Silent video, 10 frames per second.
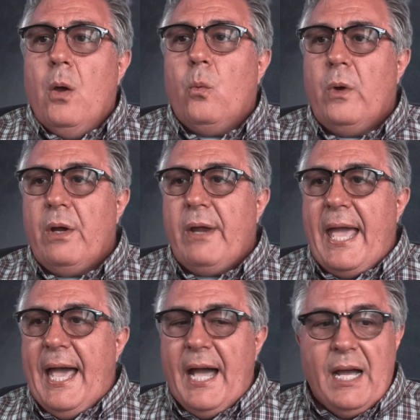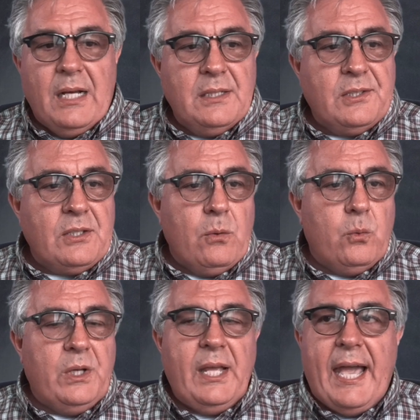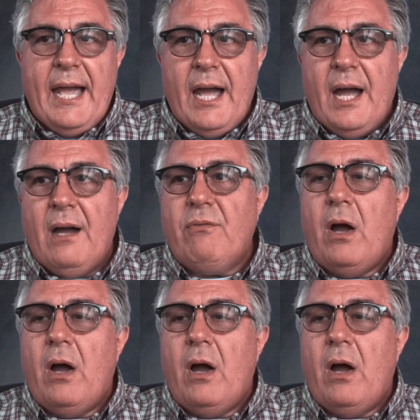Whereas we have